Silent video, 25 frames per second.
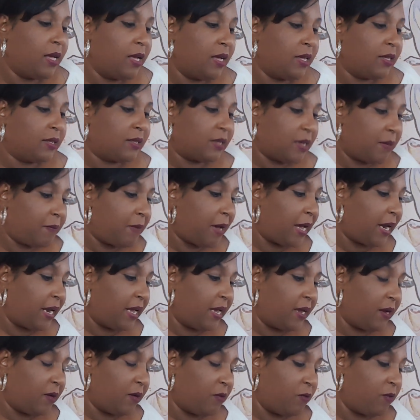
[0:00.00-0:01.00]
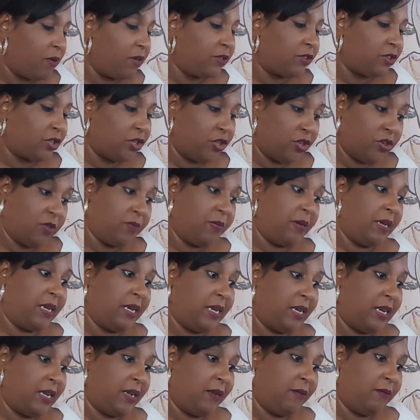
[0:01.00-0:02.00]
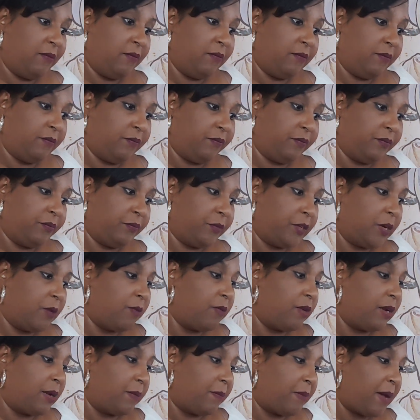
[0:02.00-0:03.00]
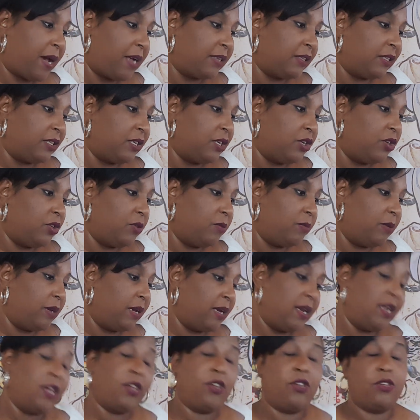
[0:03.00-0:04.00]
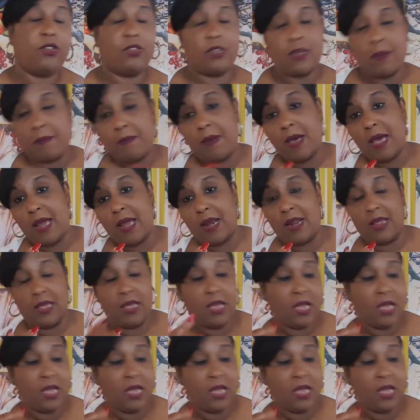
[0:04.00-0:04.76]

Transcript: Somebody here wants a new beginning. They want a passionate new beginning. Somebody,